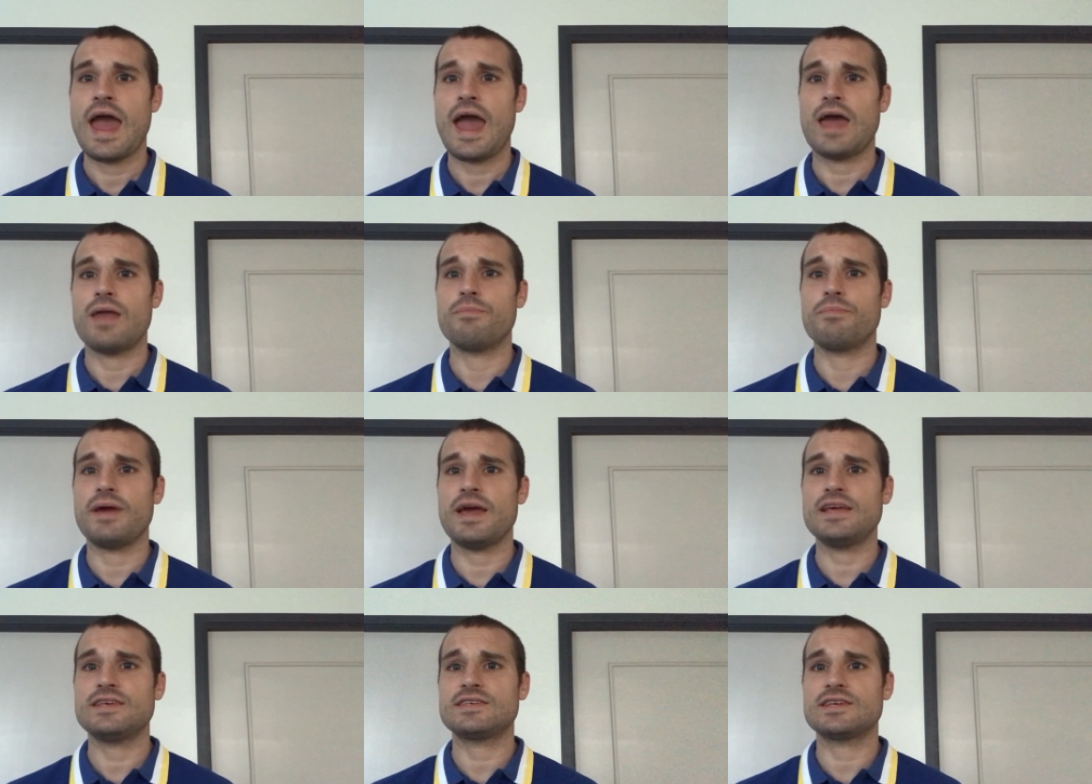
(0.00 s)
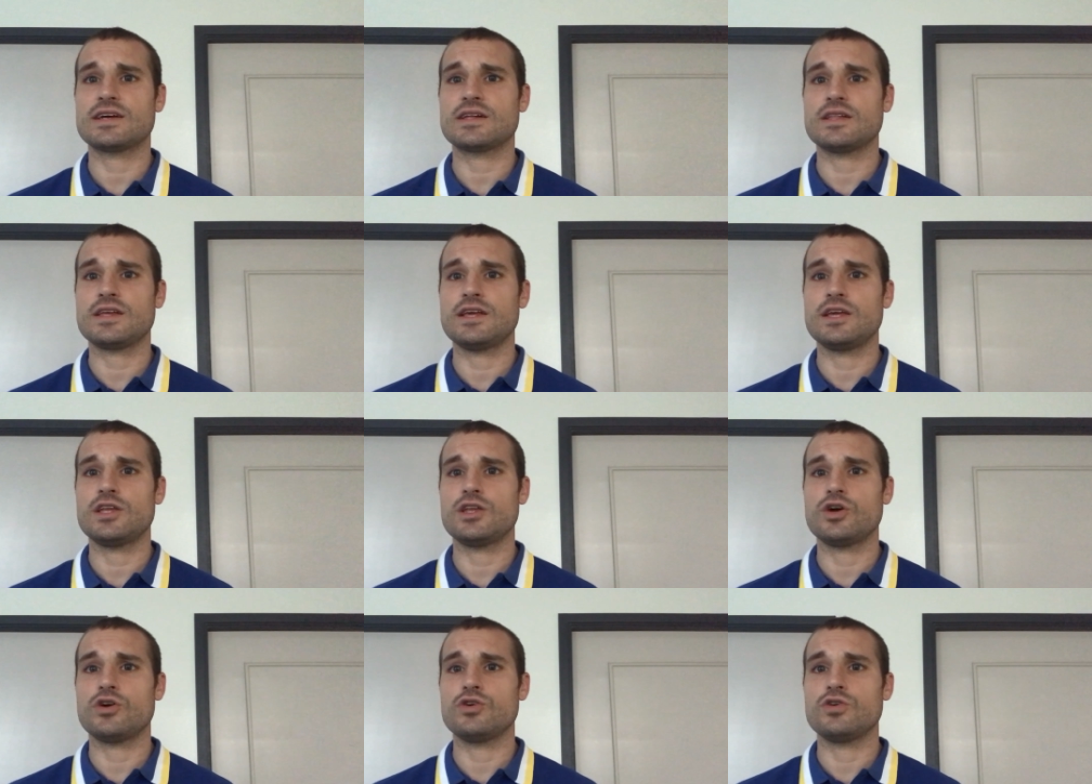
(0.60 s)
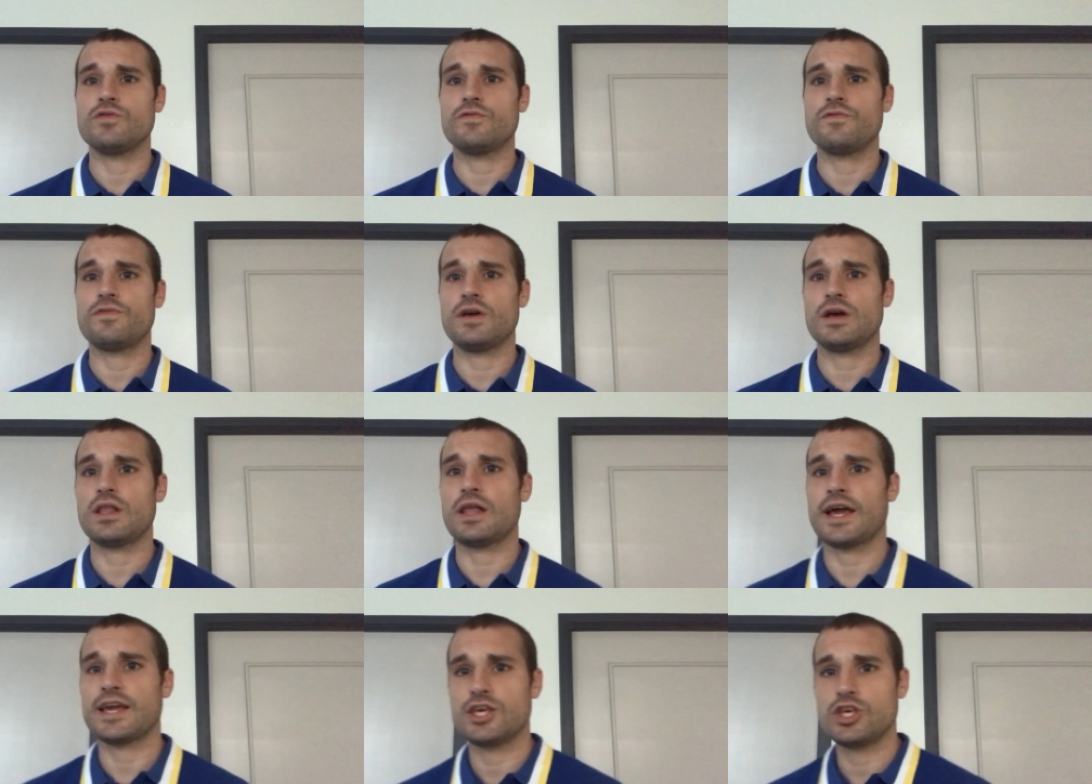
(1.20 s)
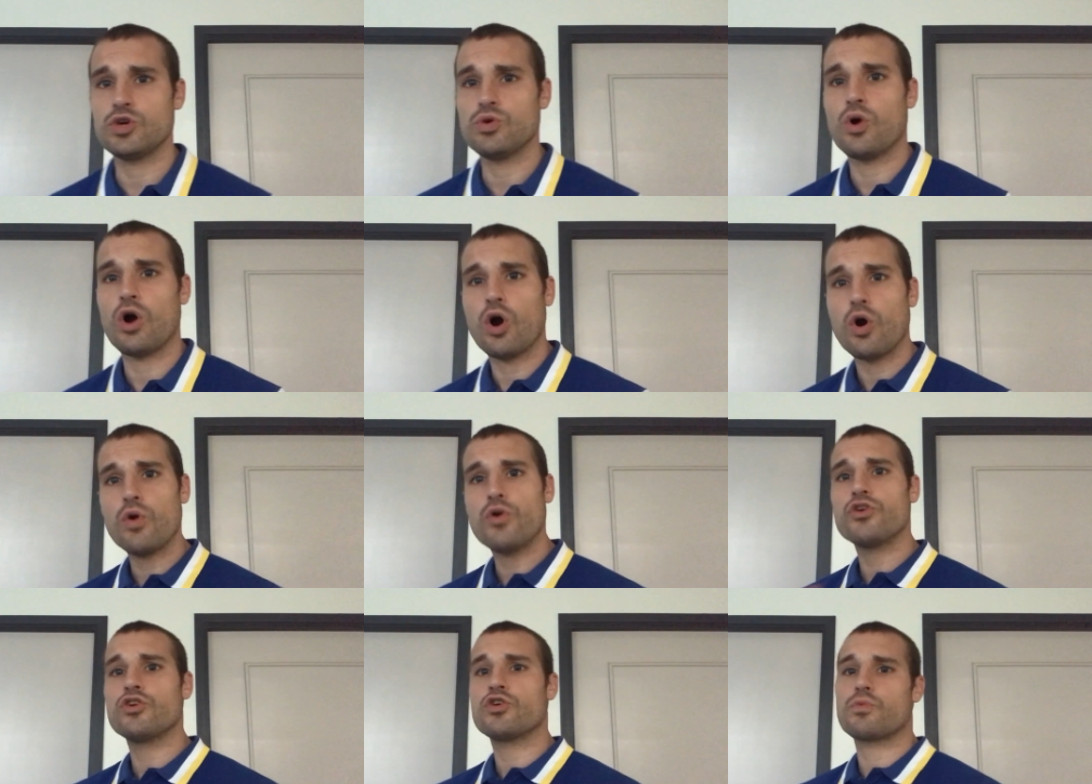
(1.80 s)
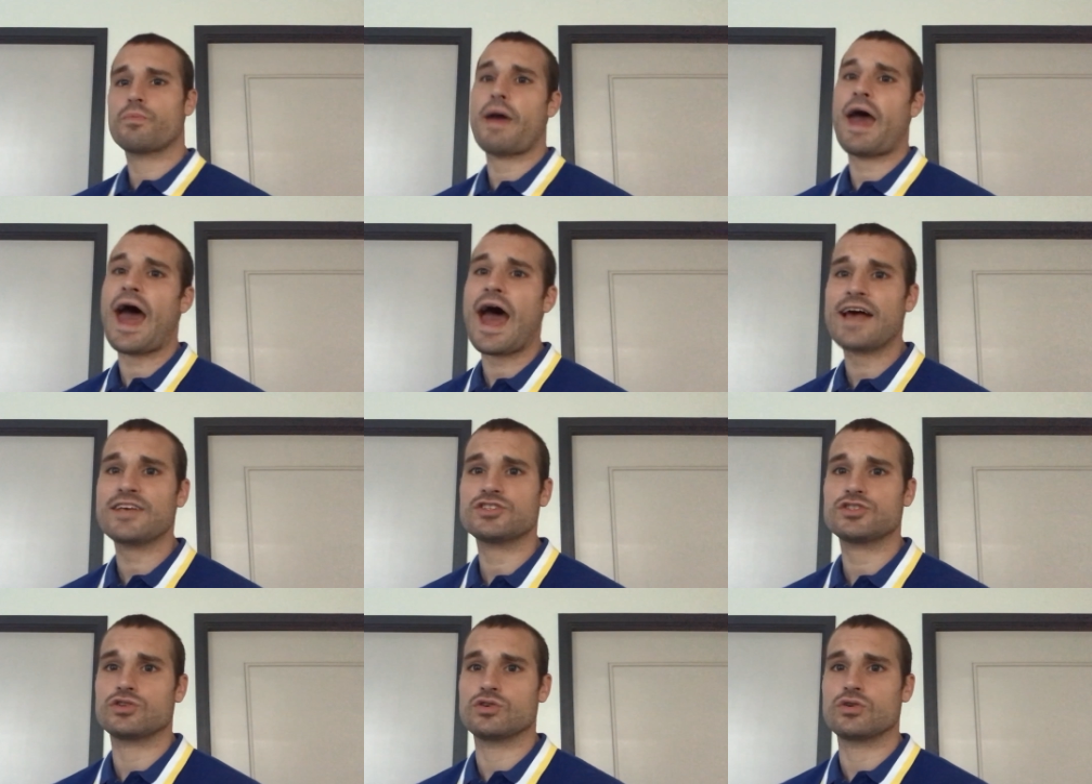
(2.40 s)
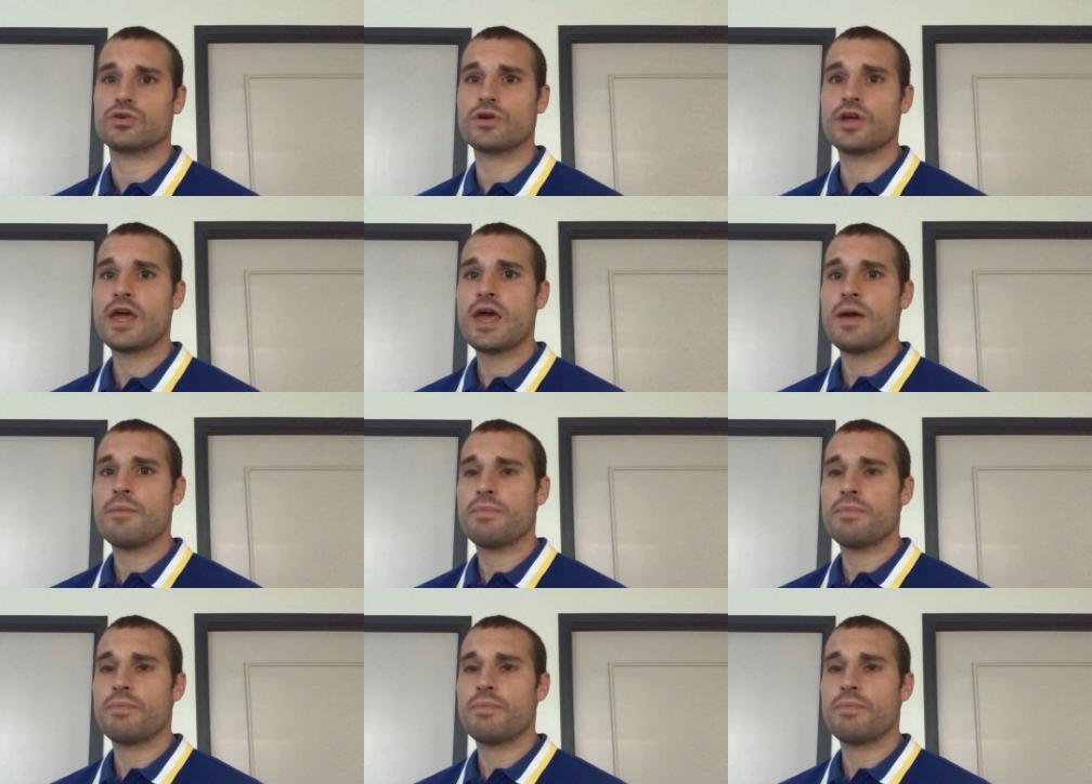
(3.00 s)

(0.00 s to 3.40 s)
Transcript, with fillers: and basically you know you feel like you owe your pastor